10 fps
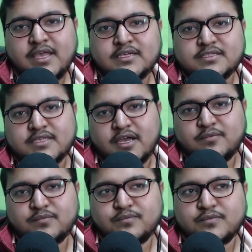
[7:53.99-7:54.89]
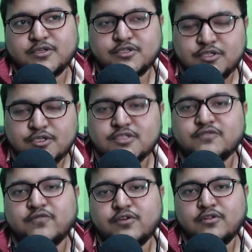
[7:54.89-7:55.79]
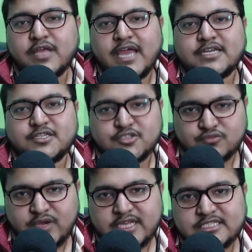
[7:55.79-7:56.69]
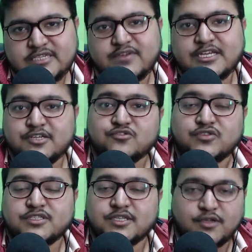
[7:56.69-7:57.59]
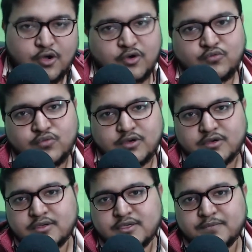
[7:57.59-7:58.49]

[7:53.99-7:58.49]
some useful and interactive and interesting homework.